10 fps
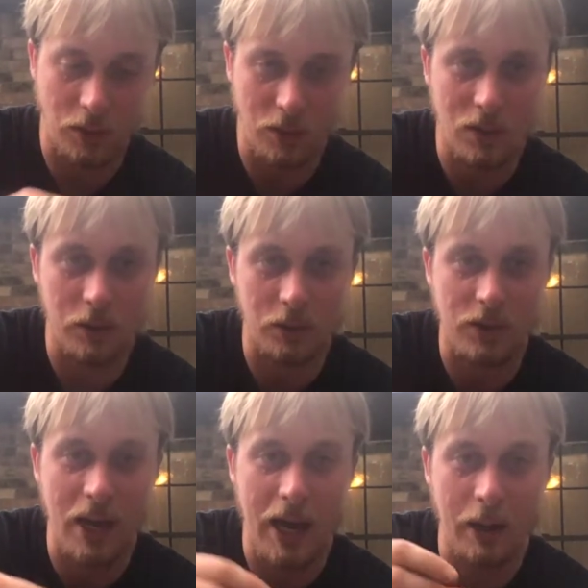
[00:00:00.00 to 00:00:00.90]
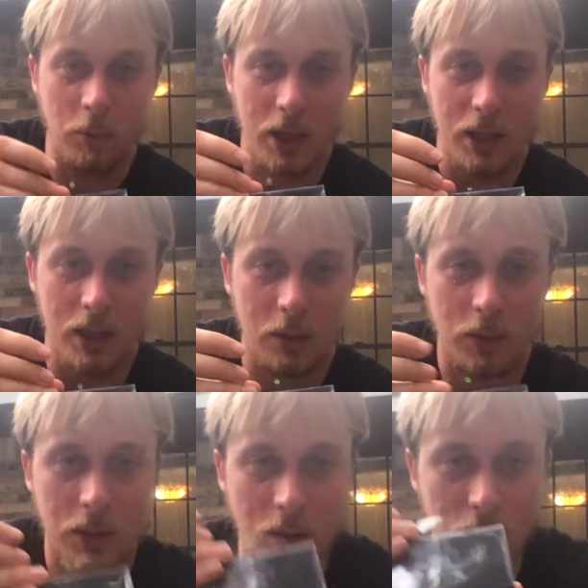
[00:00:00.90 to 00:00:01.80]
There's a little tab right here with
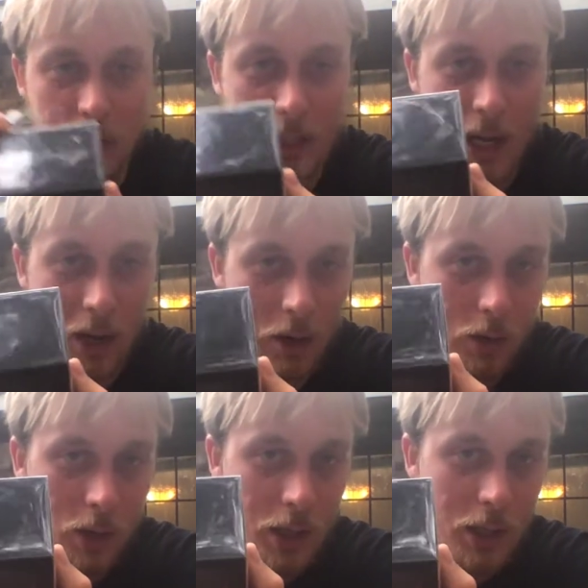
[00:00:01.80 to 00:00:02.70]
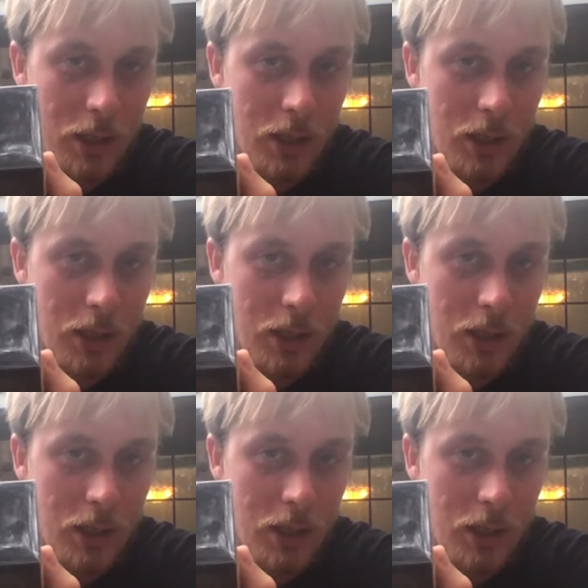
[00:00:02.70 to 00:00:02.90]
the green arrow on it,